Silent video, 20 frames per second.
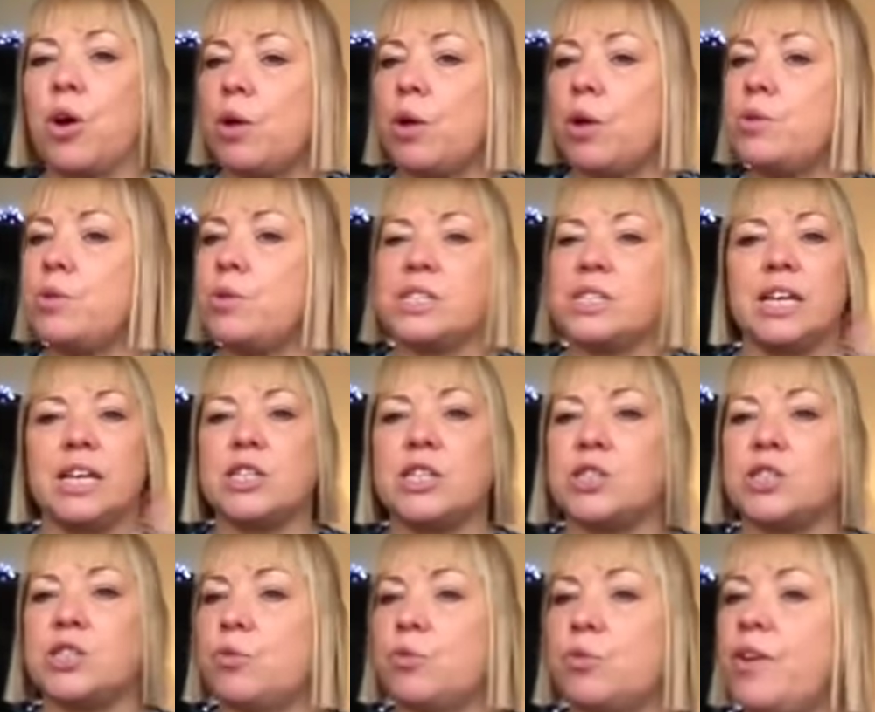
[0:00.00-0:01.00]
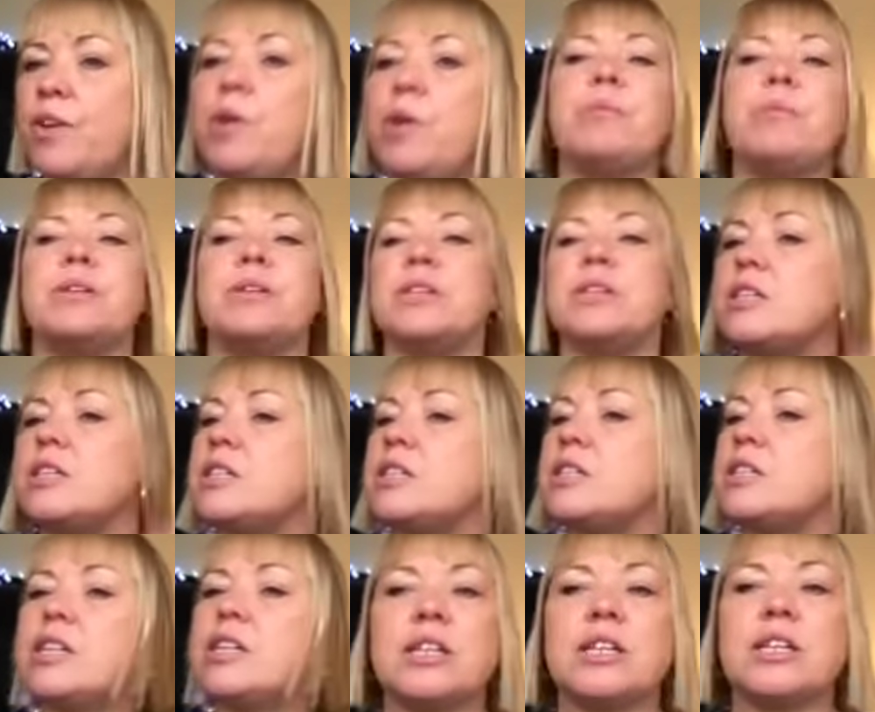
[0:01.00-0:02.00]
I wanted to see his short film, and da, da,
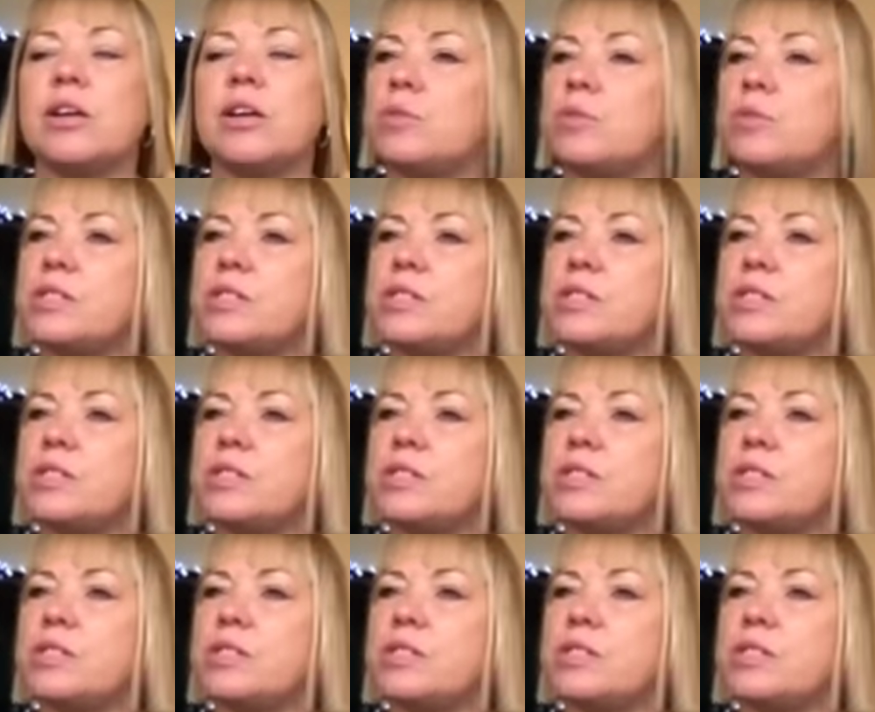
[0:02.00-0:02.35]
da, da, and, was,